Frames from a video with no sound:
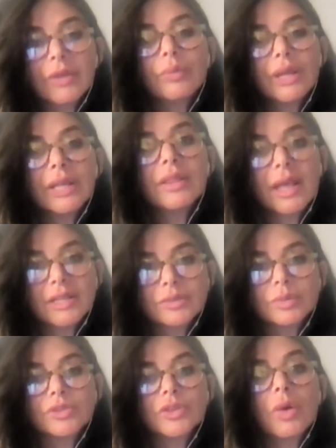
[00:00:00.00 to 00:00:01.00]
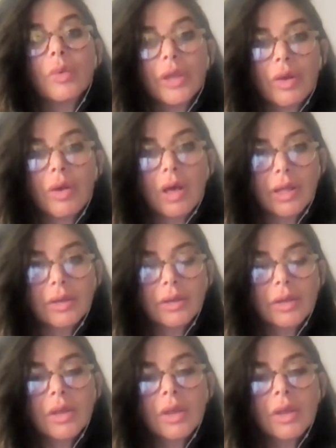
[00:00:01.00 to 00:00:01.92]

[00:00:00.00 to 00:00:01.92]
realized was going on.